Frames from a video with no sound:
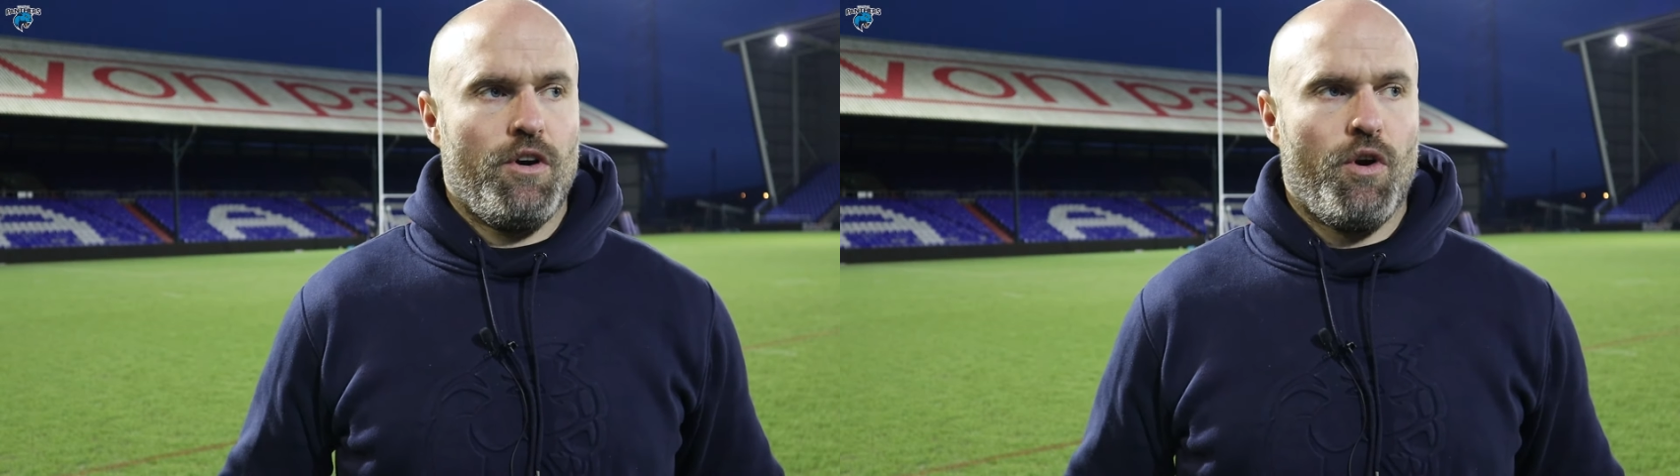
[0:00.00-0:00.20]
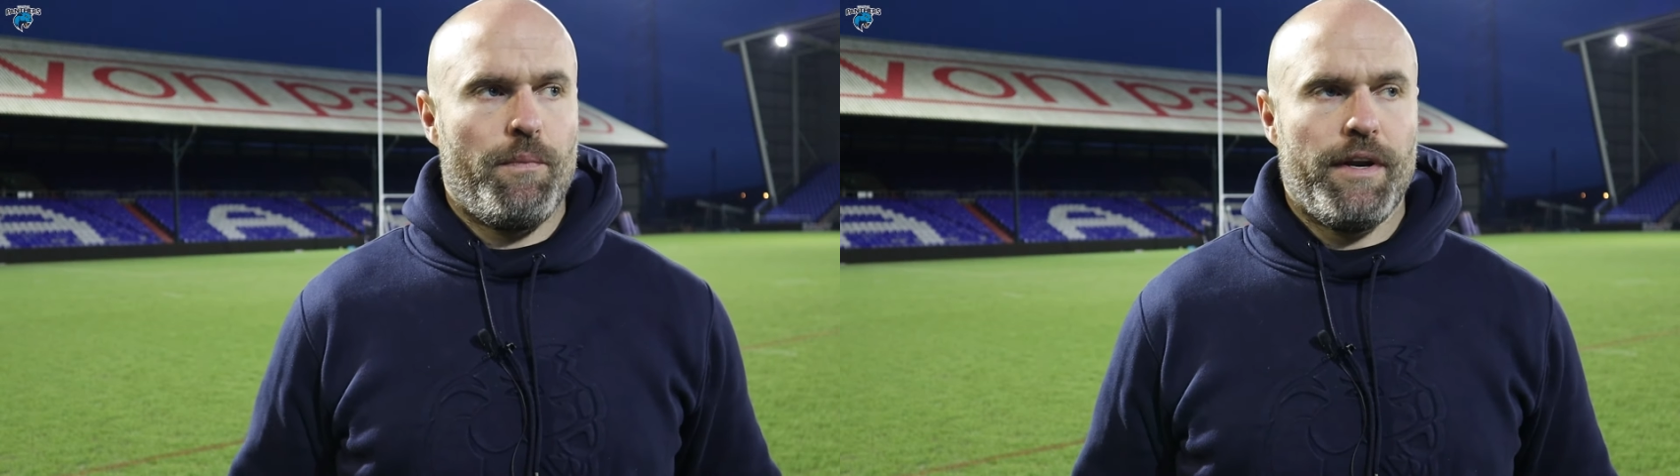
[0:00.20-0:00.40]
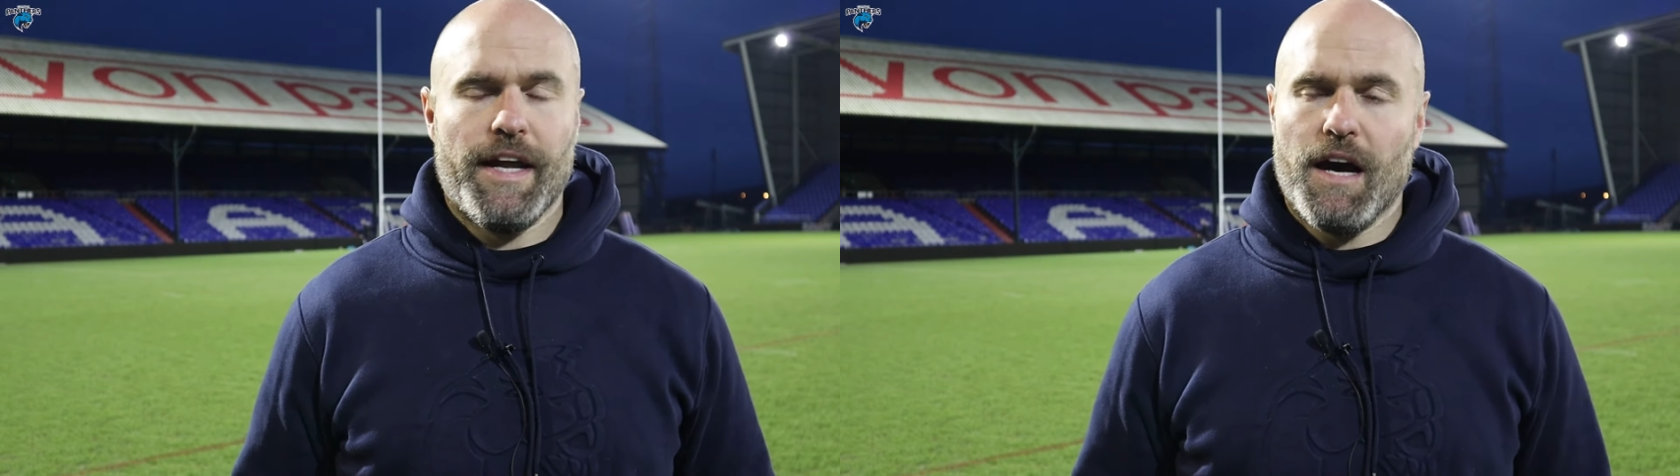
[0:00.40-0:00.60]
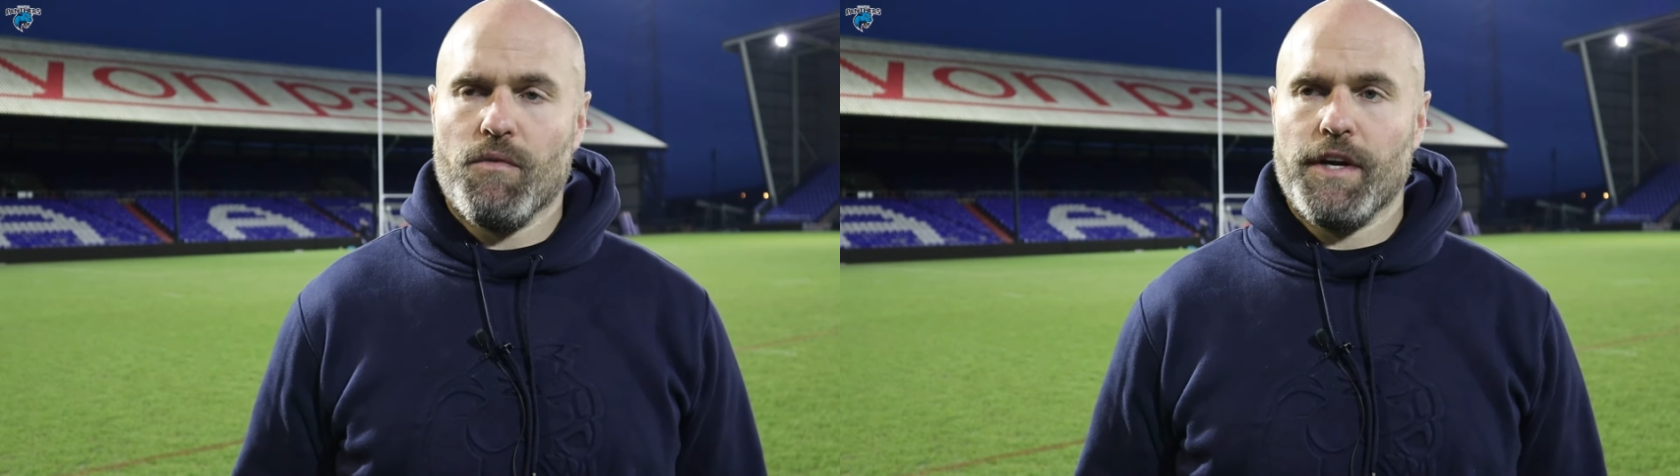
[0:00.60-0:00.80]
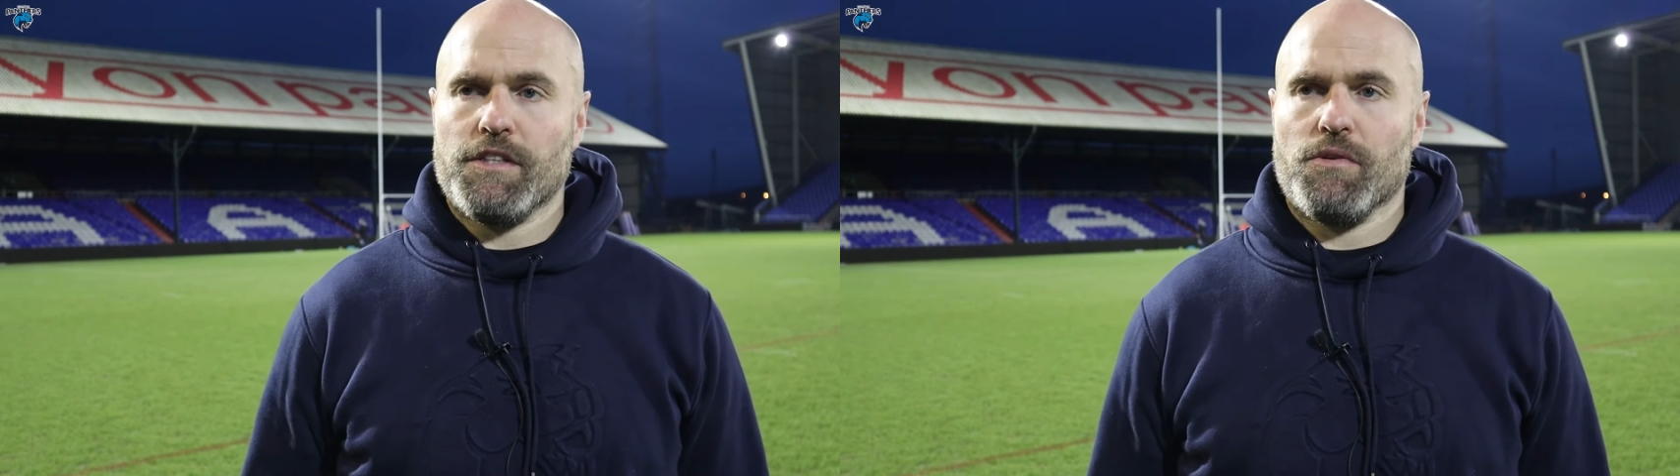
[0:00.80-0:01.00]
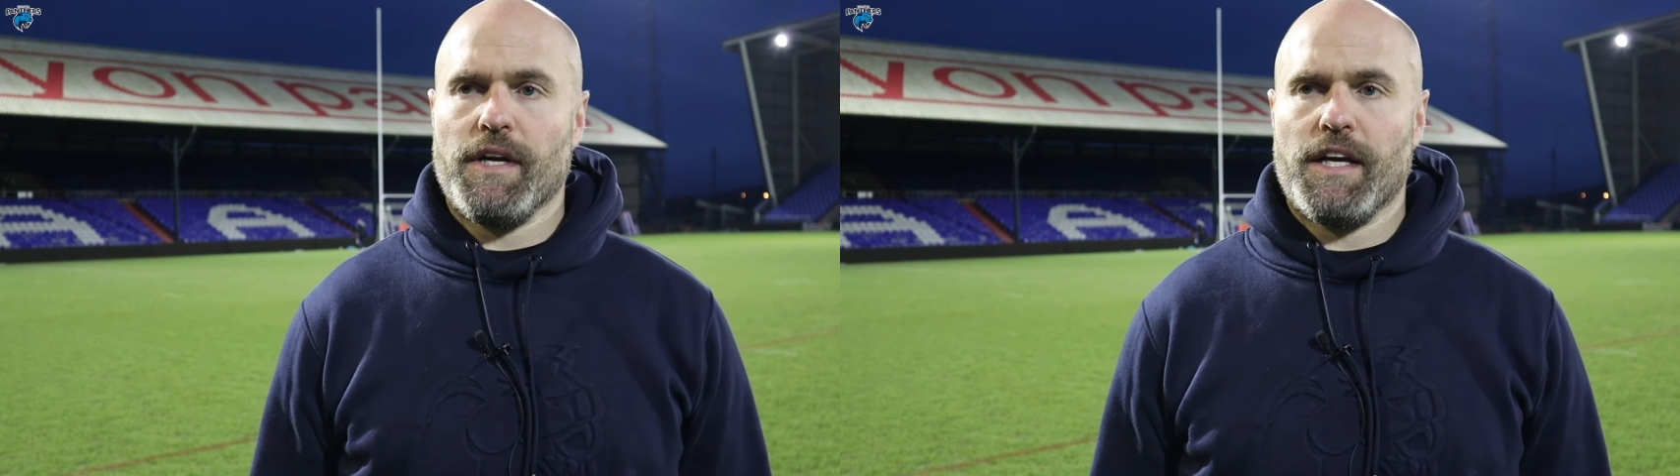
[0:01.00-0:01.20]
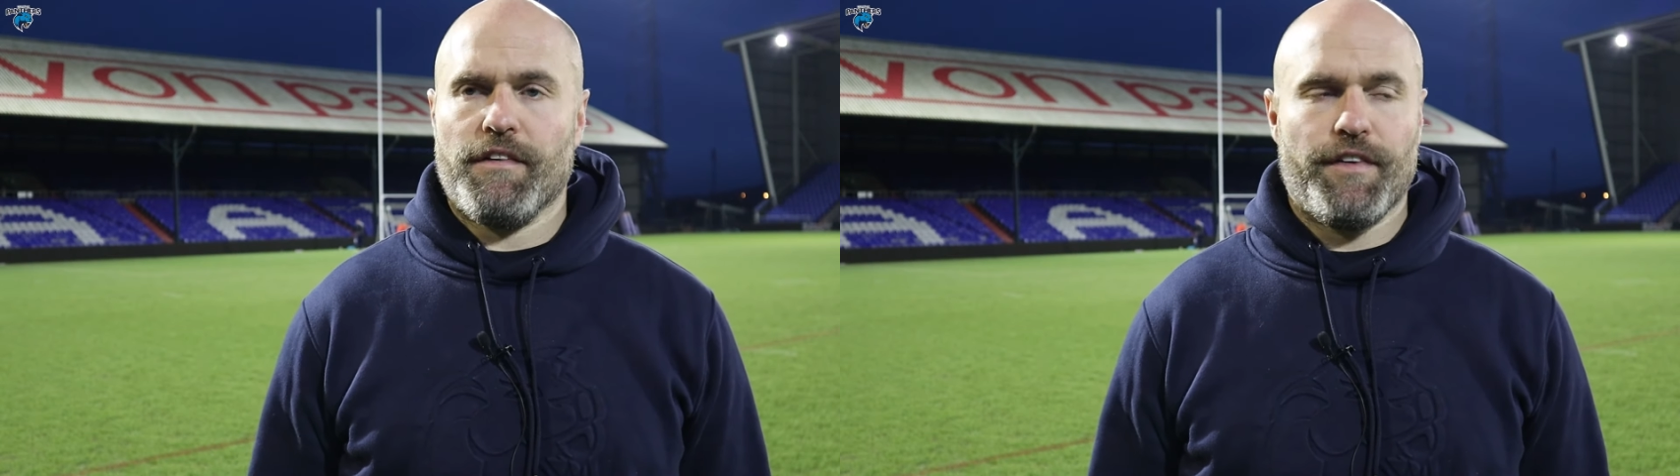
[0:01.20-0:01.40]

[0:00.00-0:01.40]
up and down week to week.